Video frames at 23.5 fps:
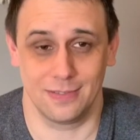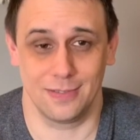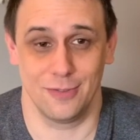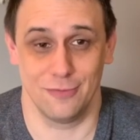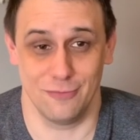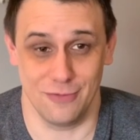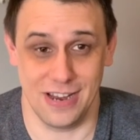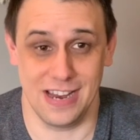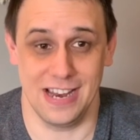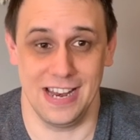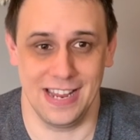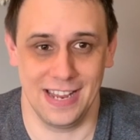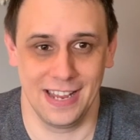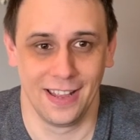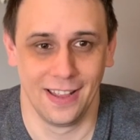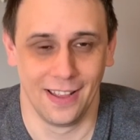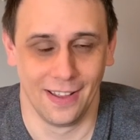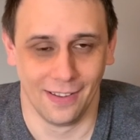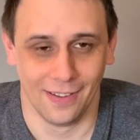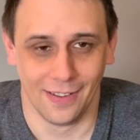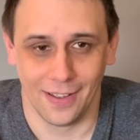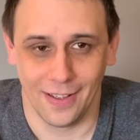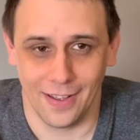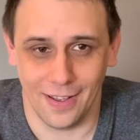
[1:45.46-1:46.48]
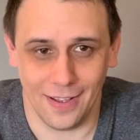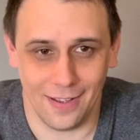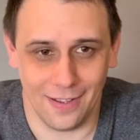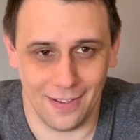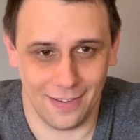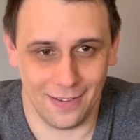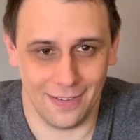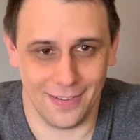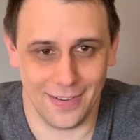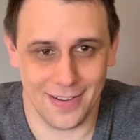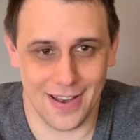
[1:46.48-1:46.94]
really.
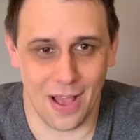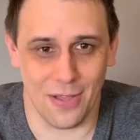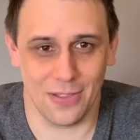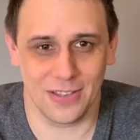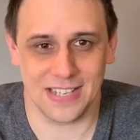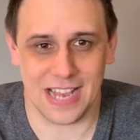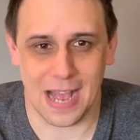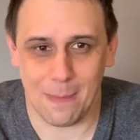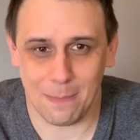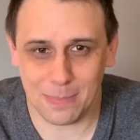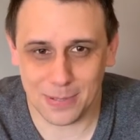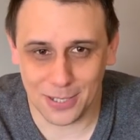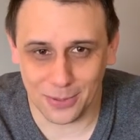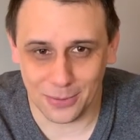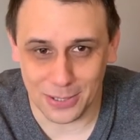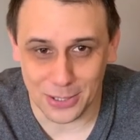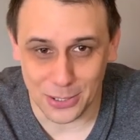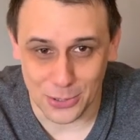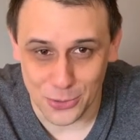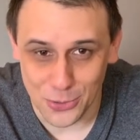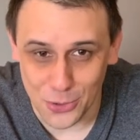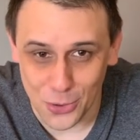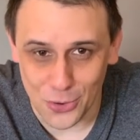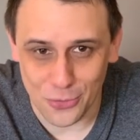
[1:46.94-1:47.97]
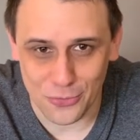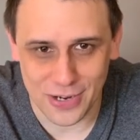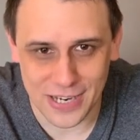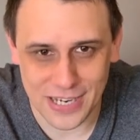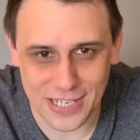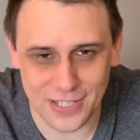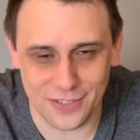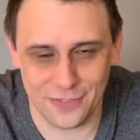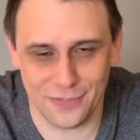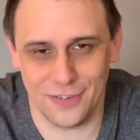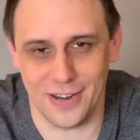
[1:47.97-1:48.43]
Uh, now, there's absolutely no
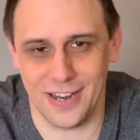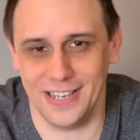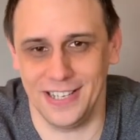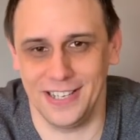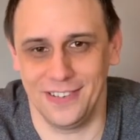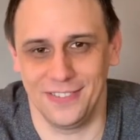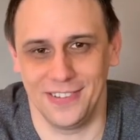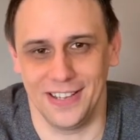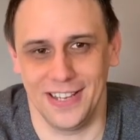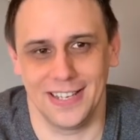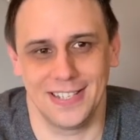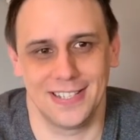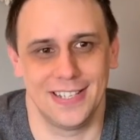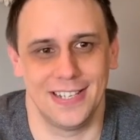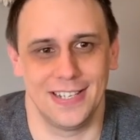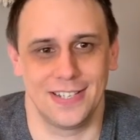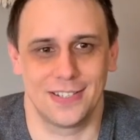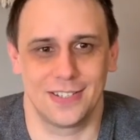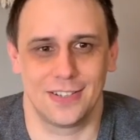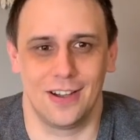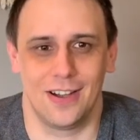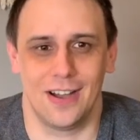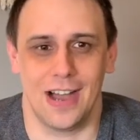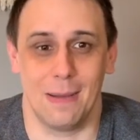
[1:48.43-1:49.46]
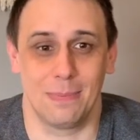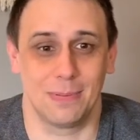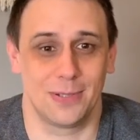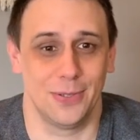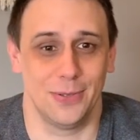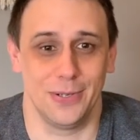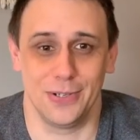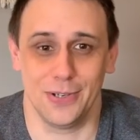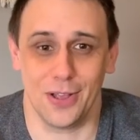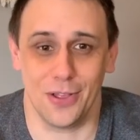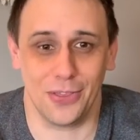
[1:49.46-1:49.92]
reason for any of this. It's got
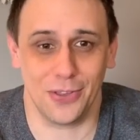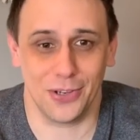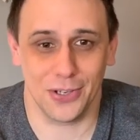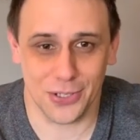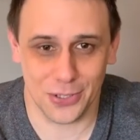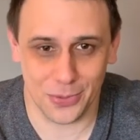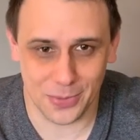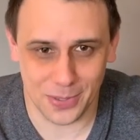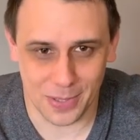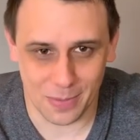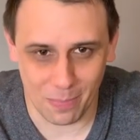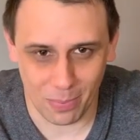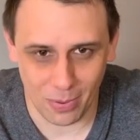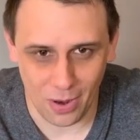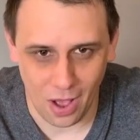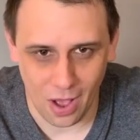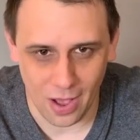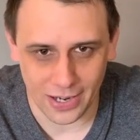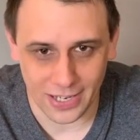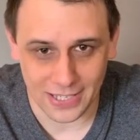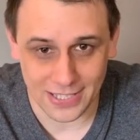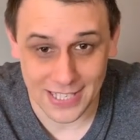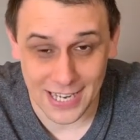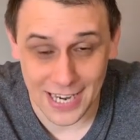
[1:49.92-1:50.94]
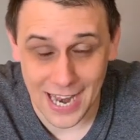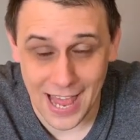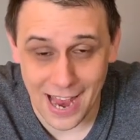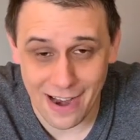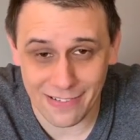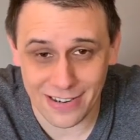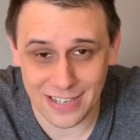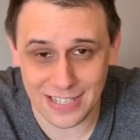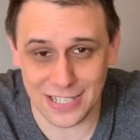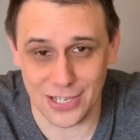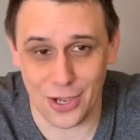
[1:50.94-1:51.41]
absolutely nothing to do with the plot, and it's
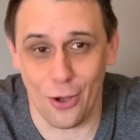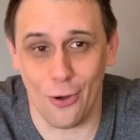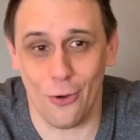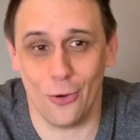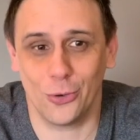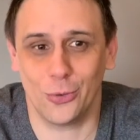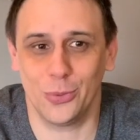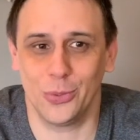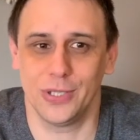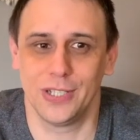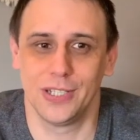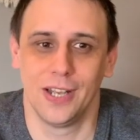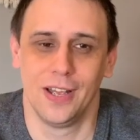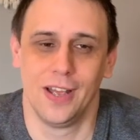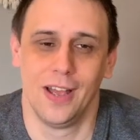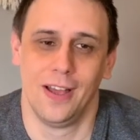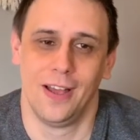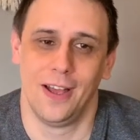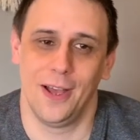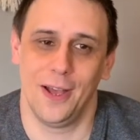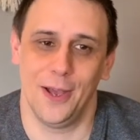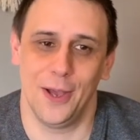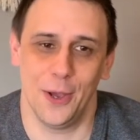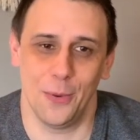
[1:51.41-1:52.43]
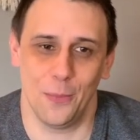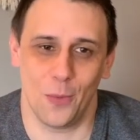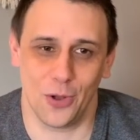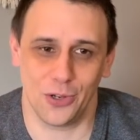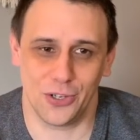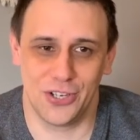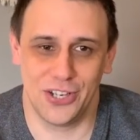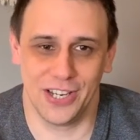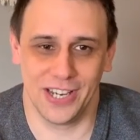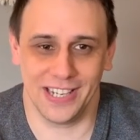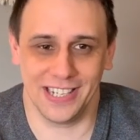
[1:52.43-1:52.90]
hilariously awkward uh,
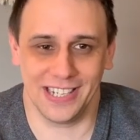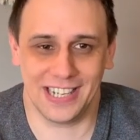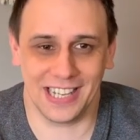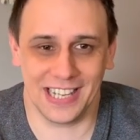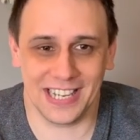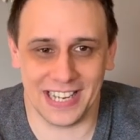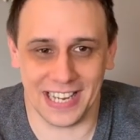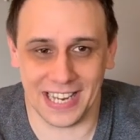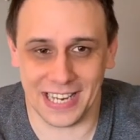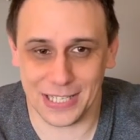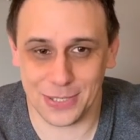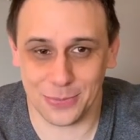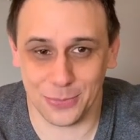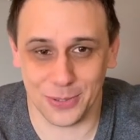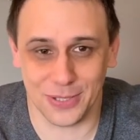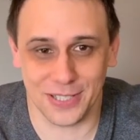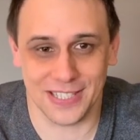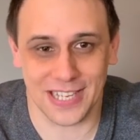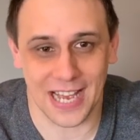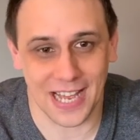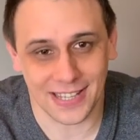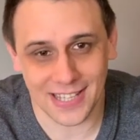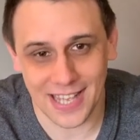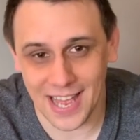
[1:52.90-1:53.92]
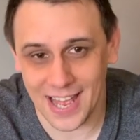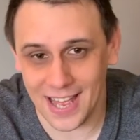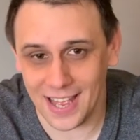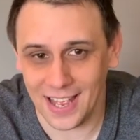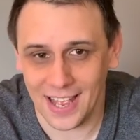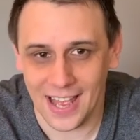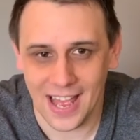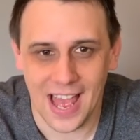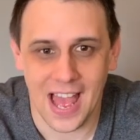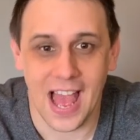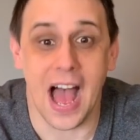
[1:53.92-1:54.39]
watching Clint Eastwood sat
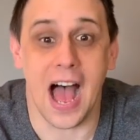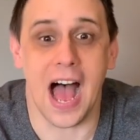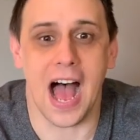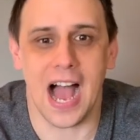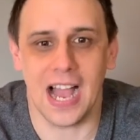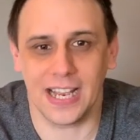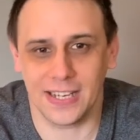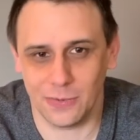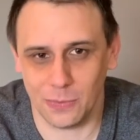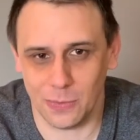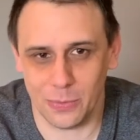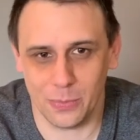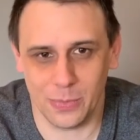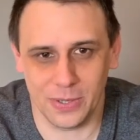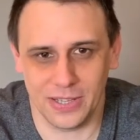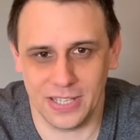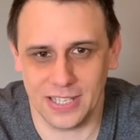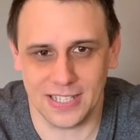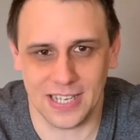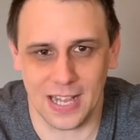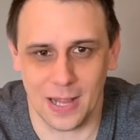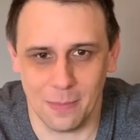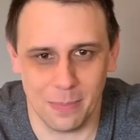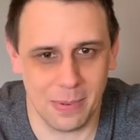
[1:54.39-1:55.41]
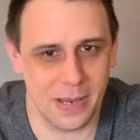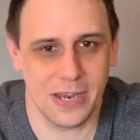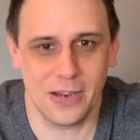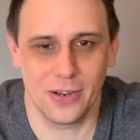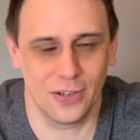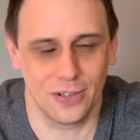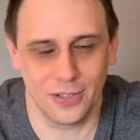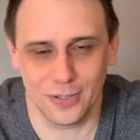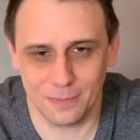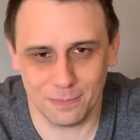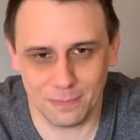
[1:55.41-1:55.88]
there arguing with this
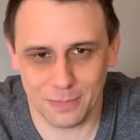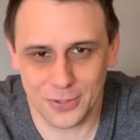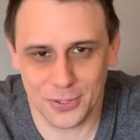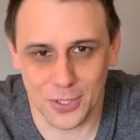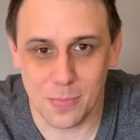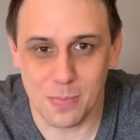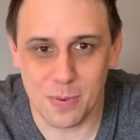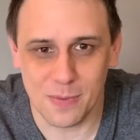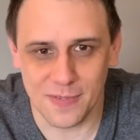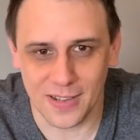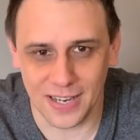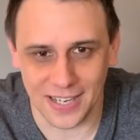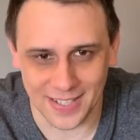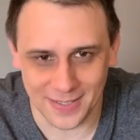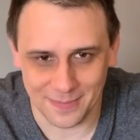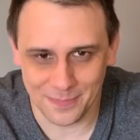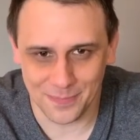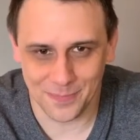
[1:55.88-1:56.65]
albino supervillain. You